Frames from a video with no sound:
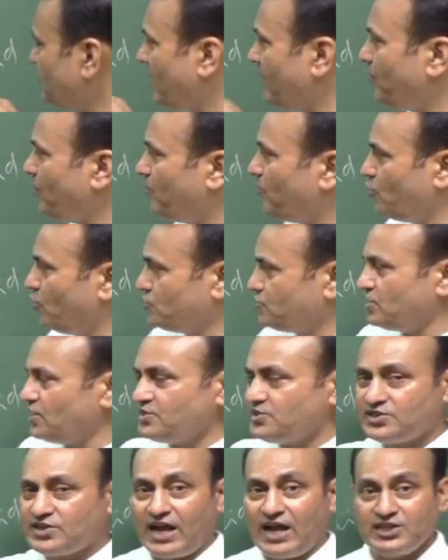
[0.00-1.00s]
type of
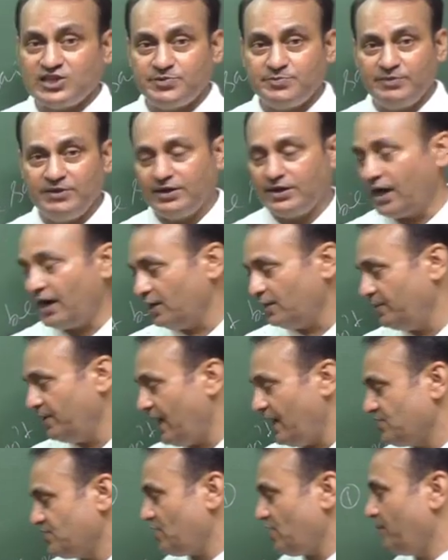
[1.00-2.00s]
questions can't be
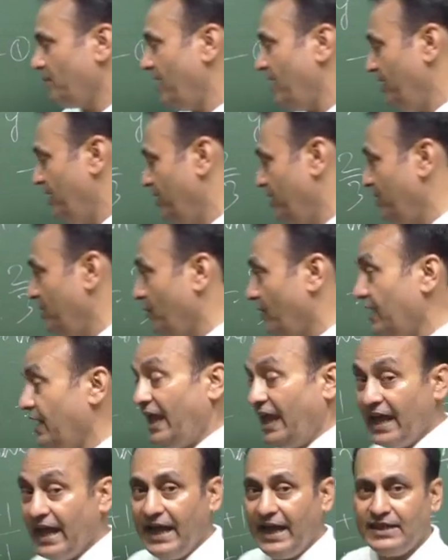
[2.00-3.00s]
answered by anyone,
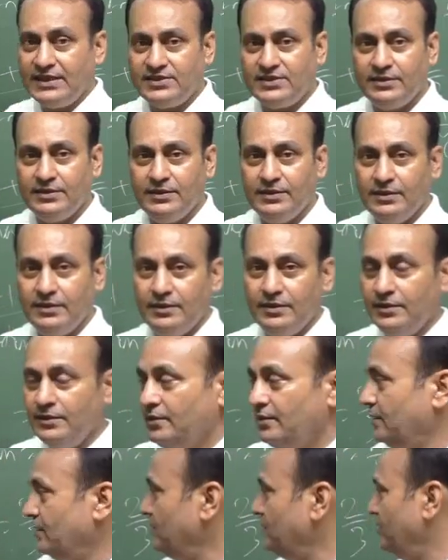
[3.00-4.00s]
as
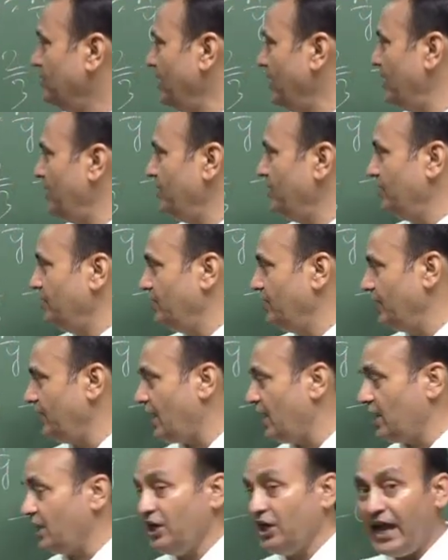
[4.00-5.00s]
there
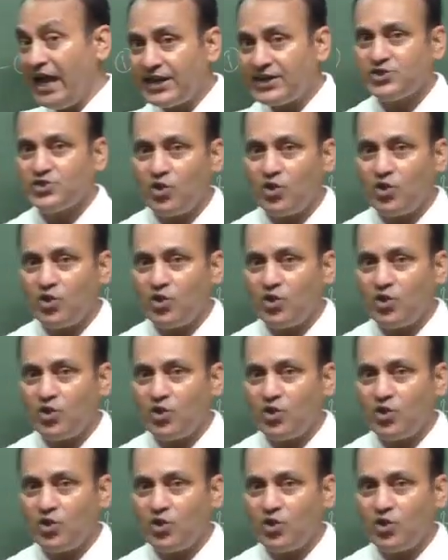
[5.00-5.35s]
are lacks